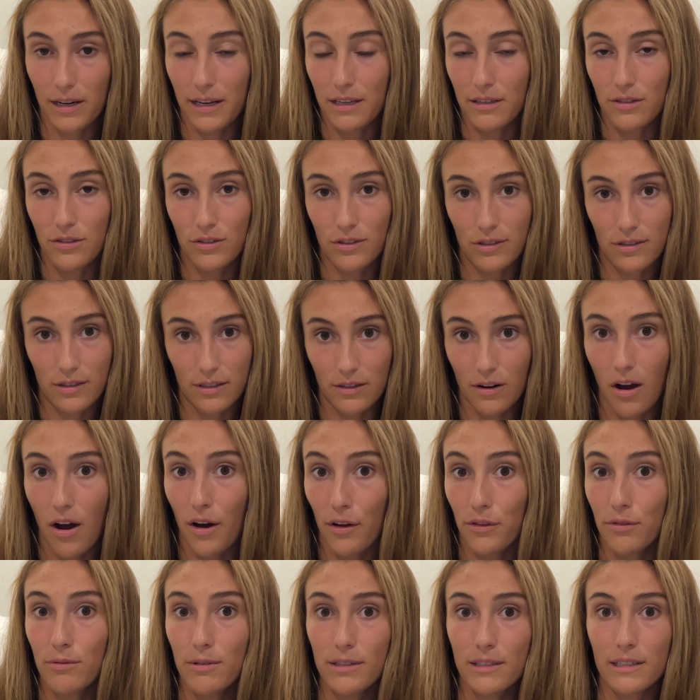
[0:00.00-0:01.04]
It's just an
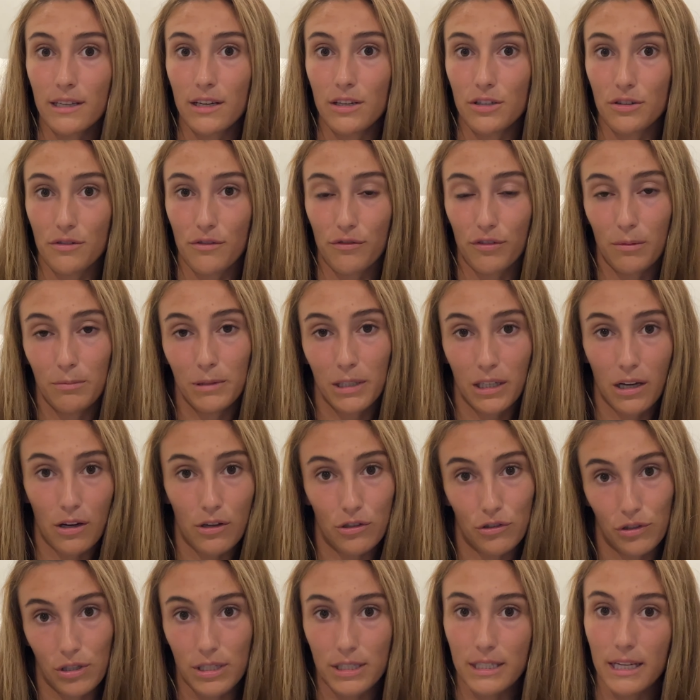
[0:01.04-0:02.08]
authorization from the
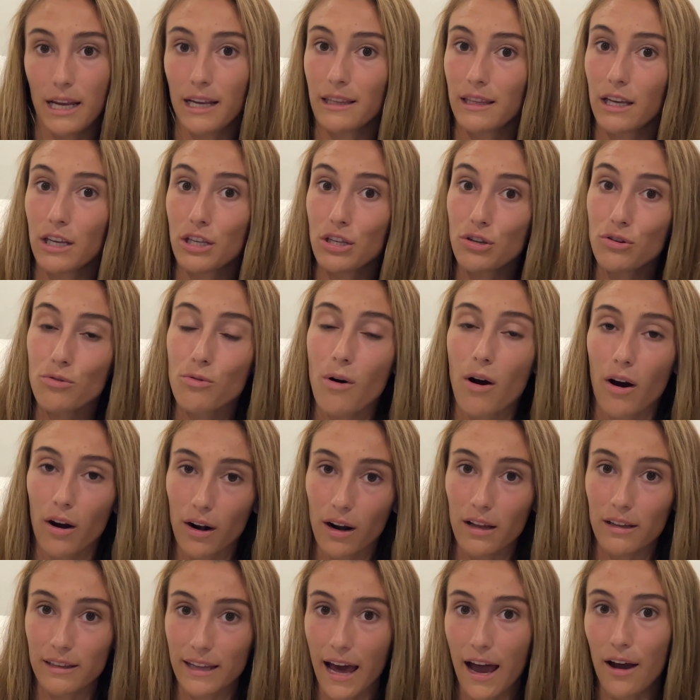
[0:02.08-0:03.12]
country saying that you
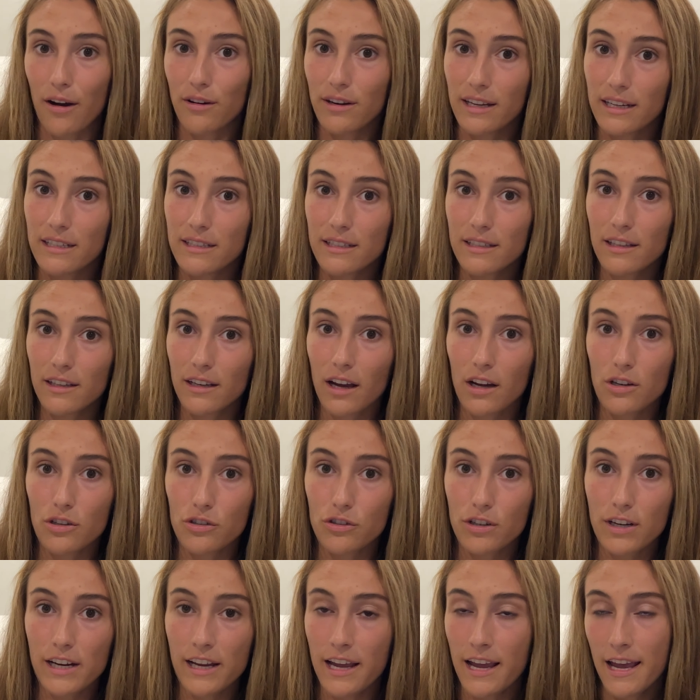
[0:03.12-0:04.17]
are allowed into the
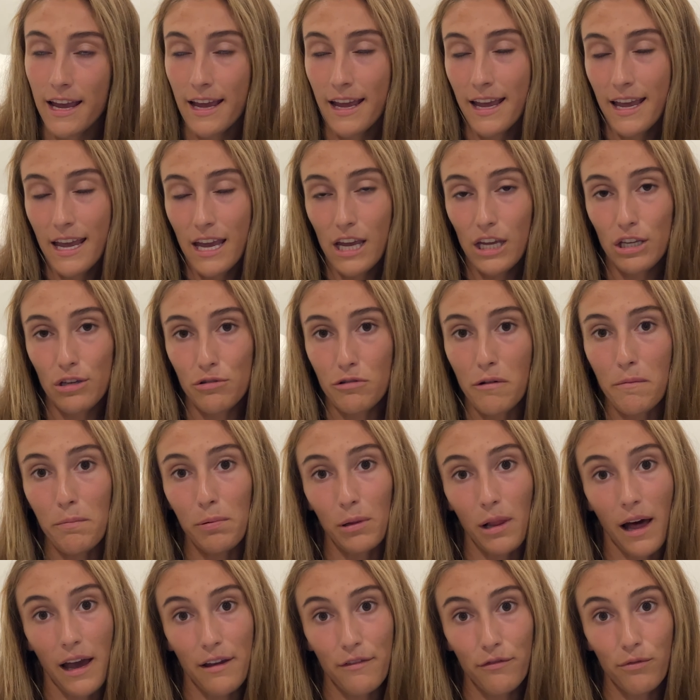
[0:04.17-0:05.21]
country. You
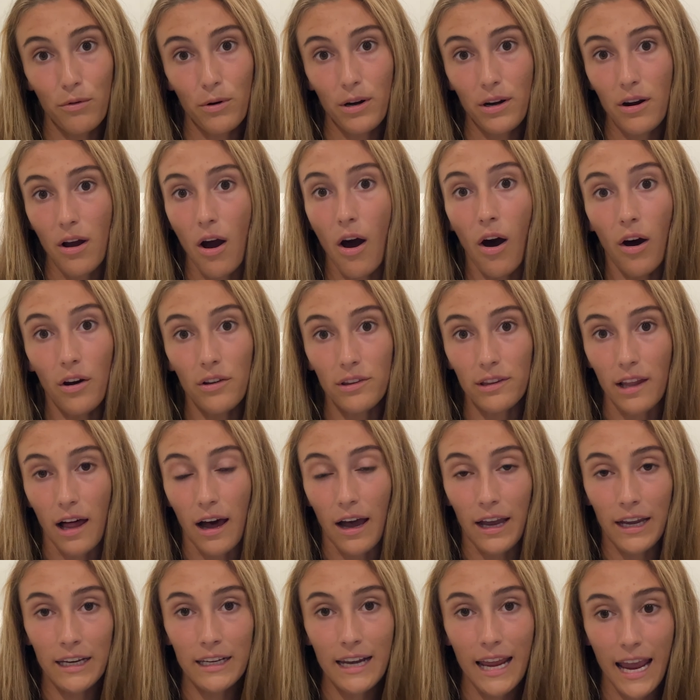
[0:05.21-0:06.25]
apply for it
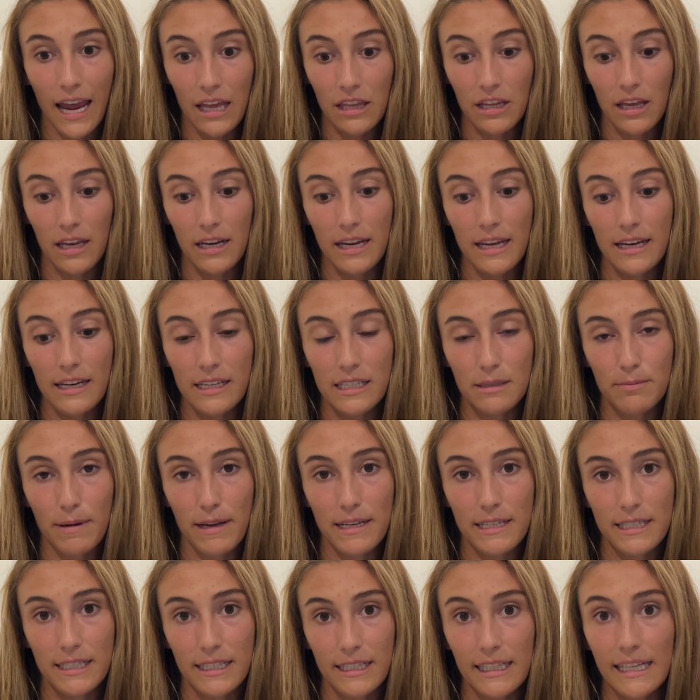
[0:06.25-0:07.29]
online, and then it is
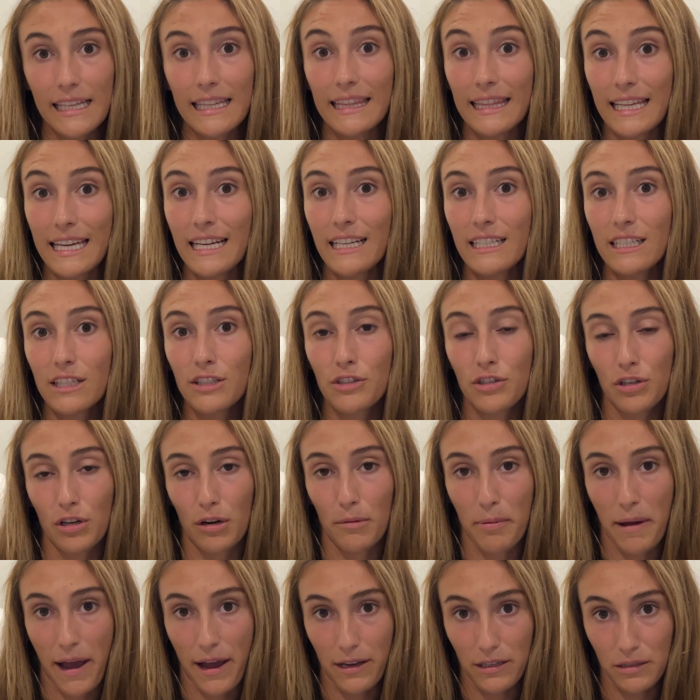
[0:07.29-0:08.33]
basically linked to your
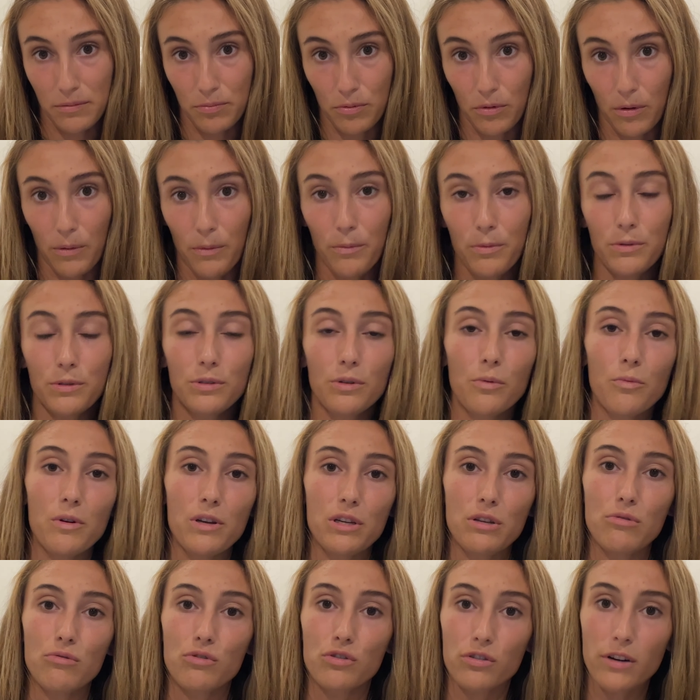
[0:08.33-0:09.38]
passport. So
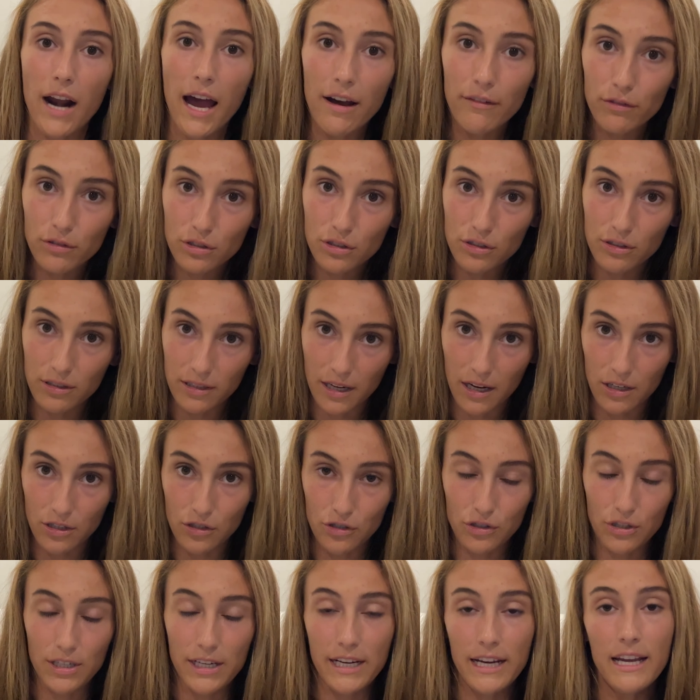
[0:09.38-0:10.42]
when you travel to the
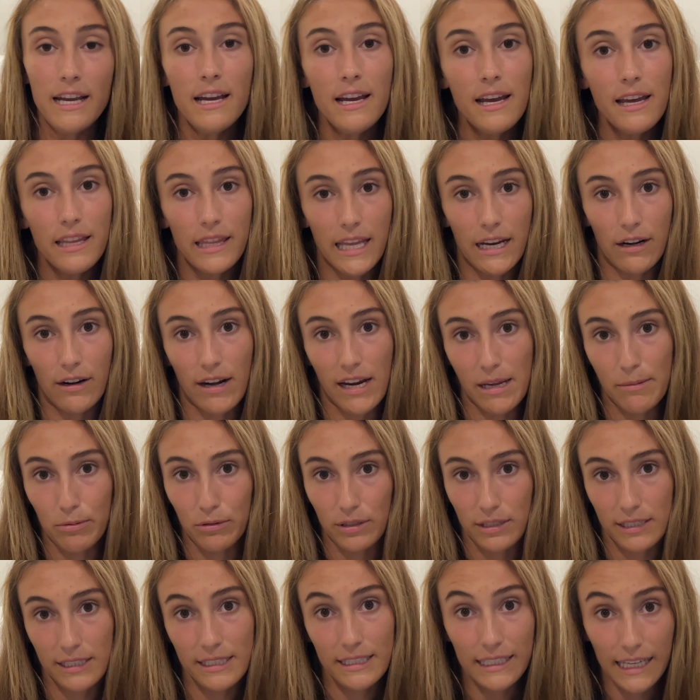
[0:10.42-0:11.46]
country, they are able
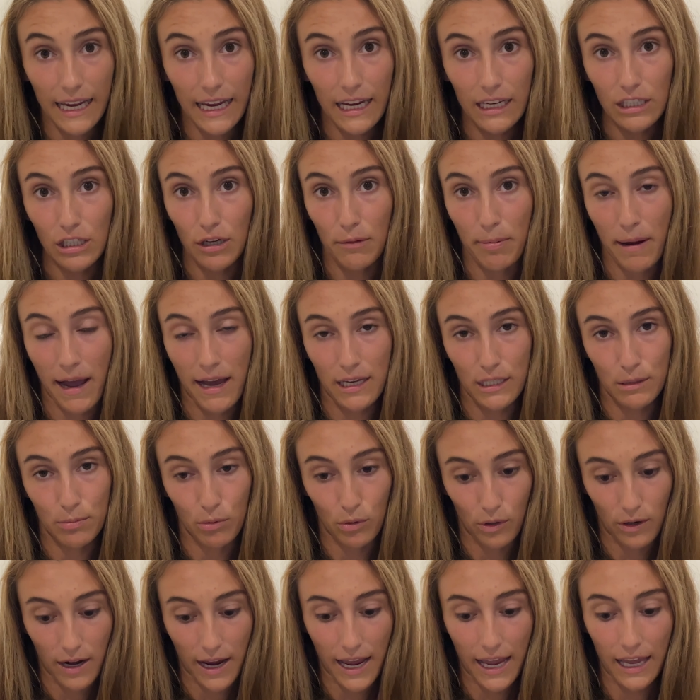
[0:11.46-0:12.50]
to scan your
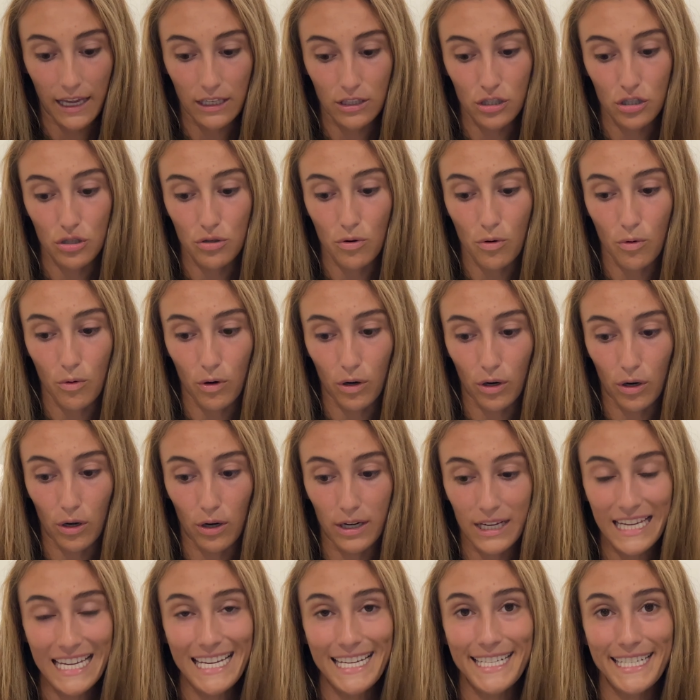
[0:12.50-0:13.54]
passport and
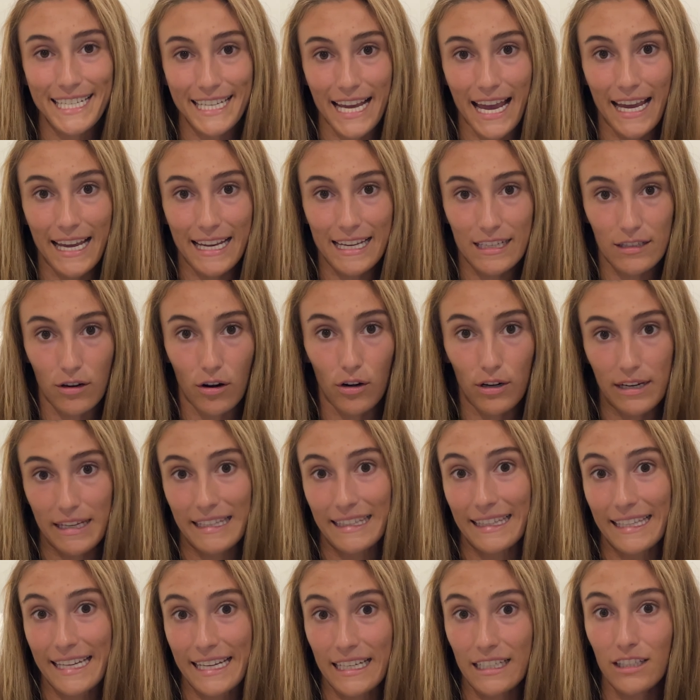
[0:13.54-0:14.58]
your ETA is already
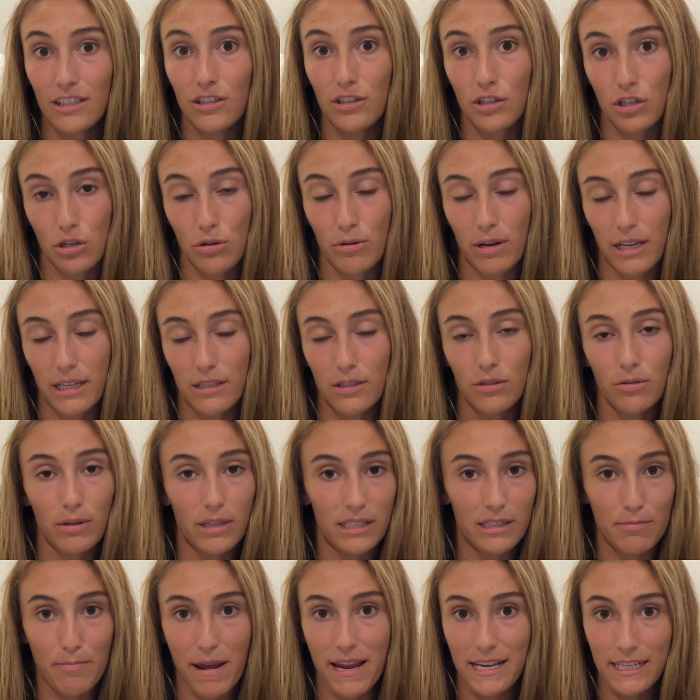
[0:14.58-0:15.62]
linked to it. So
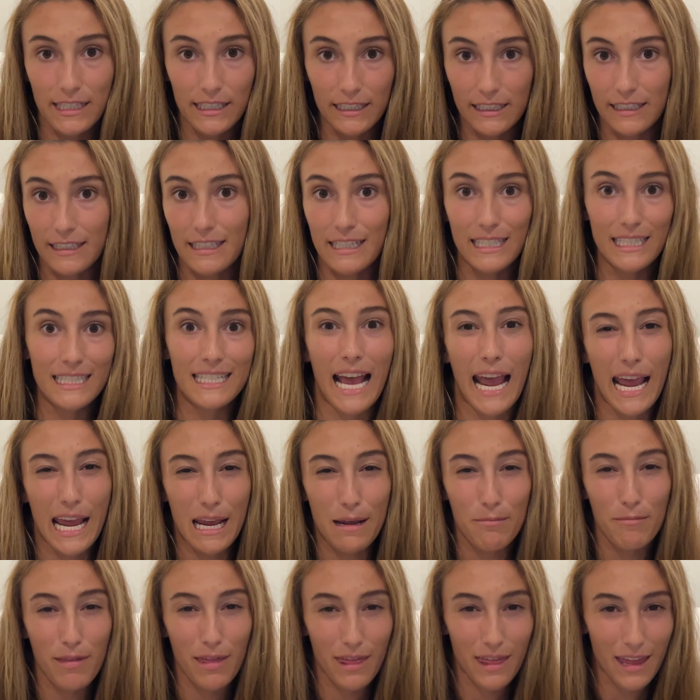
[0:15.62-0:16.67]
it's basically the
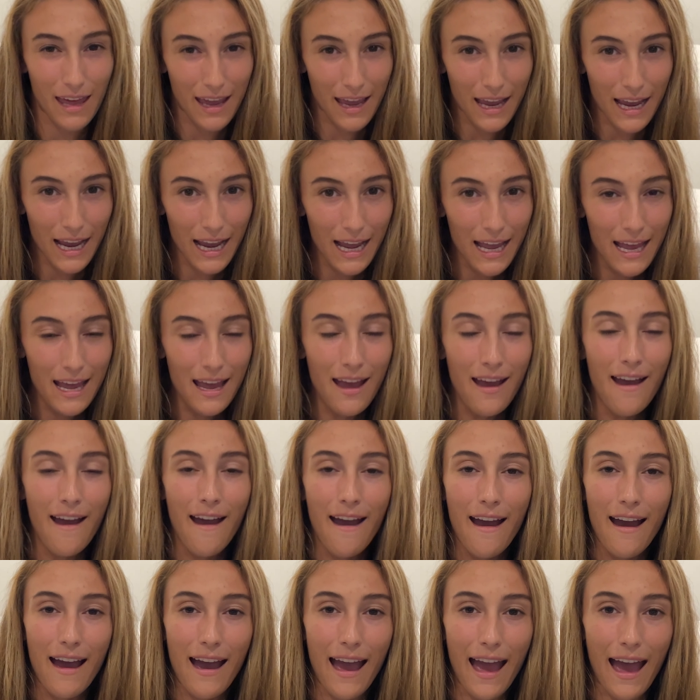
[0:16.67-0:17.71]
same thing
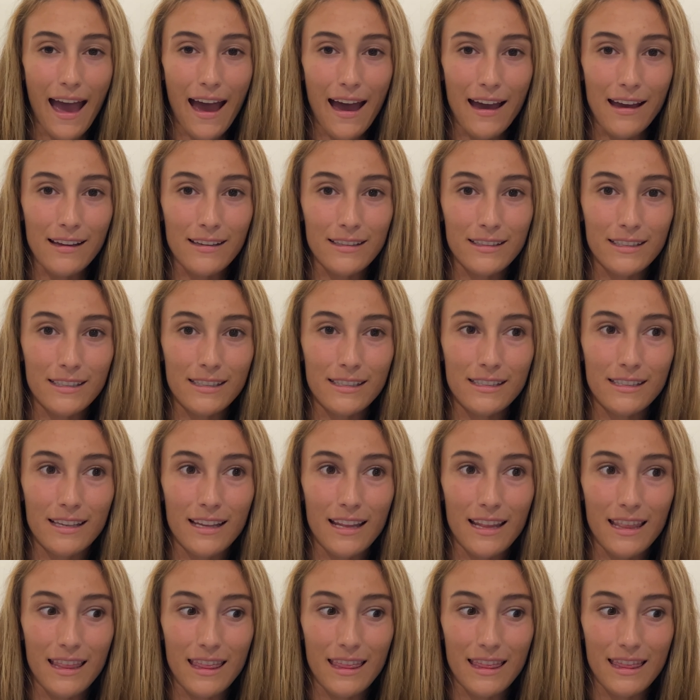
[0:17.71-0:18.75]
as
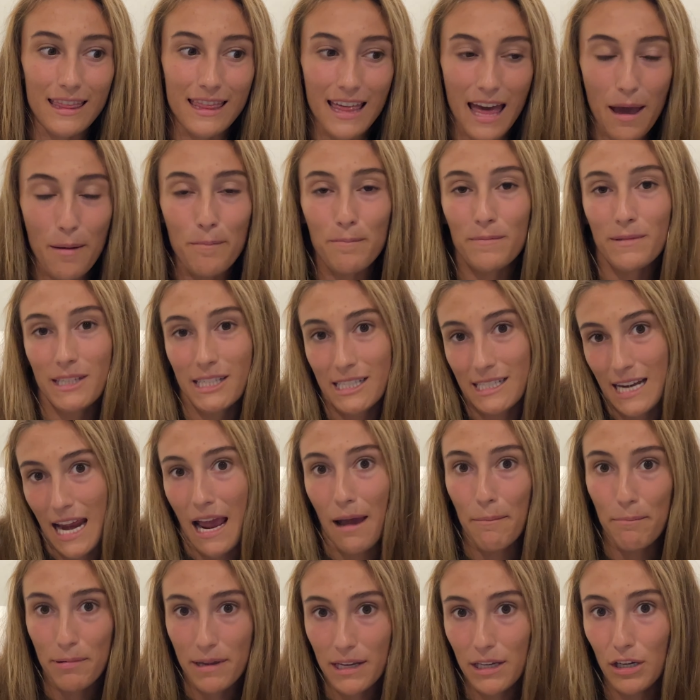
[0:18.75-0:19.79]
them
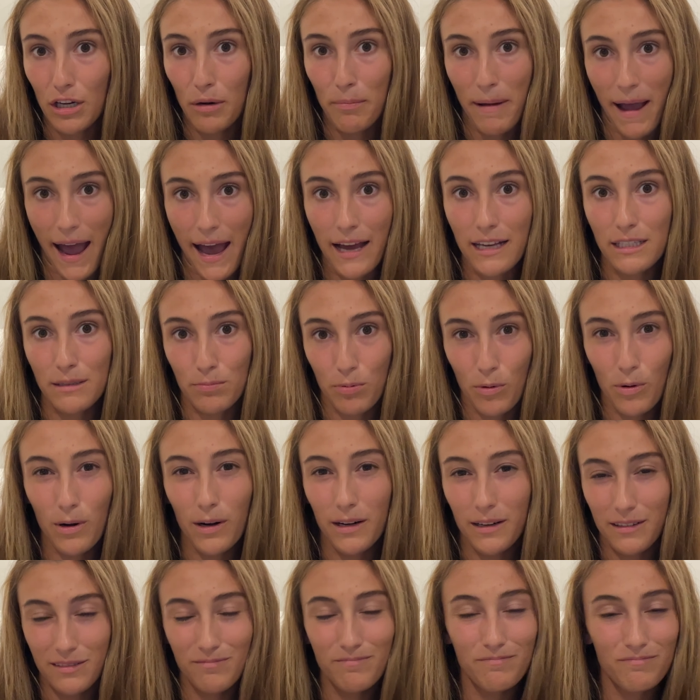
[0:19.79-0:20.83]
stamping your
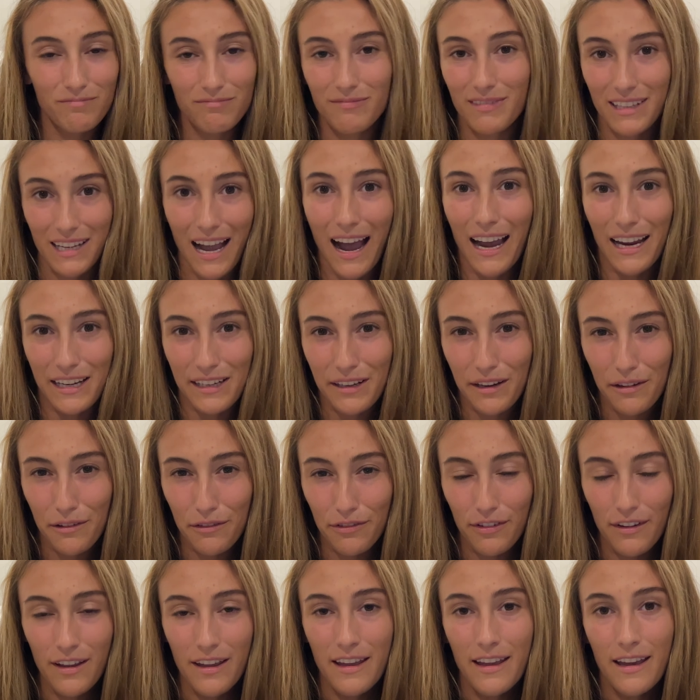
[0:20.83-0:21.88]
passport, kind of.